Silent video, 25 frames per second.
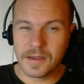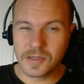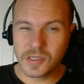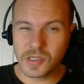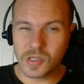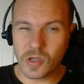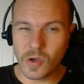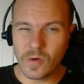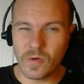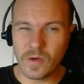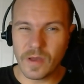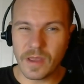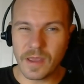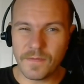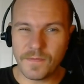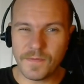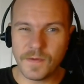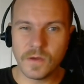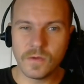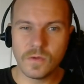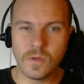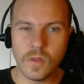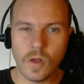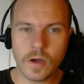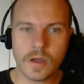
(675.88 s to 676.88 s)
So if
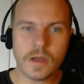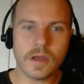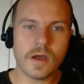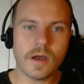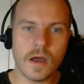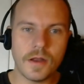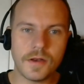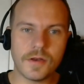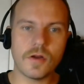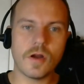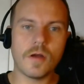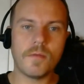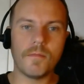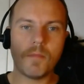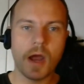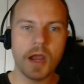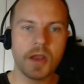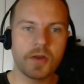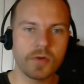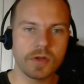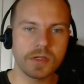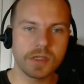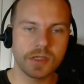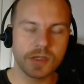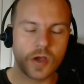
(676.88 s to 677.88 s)
you look under a
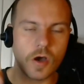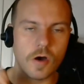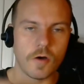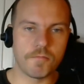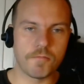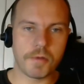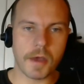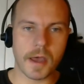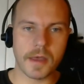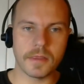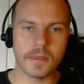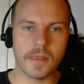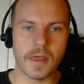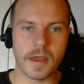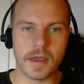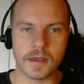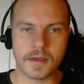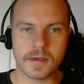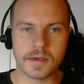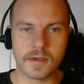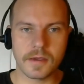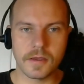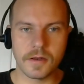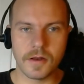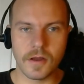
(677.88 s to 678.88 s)
microscope at,
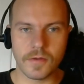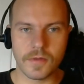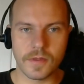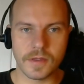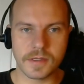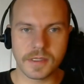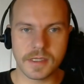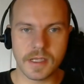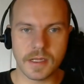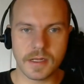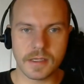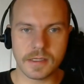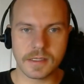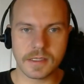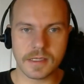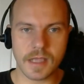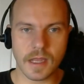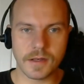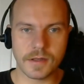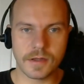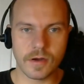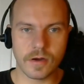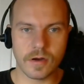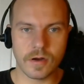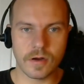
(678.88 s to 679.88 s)
like, the city
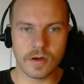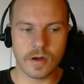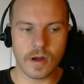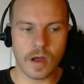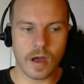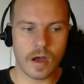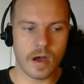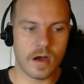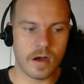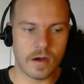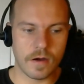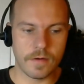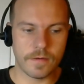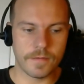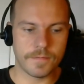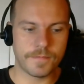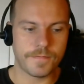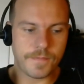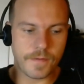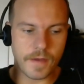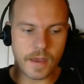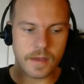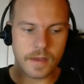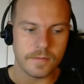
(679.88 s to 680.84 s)
center of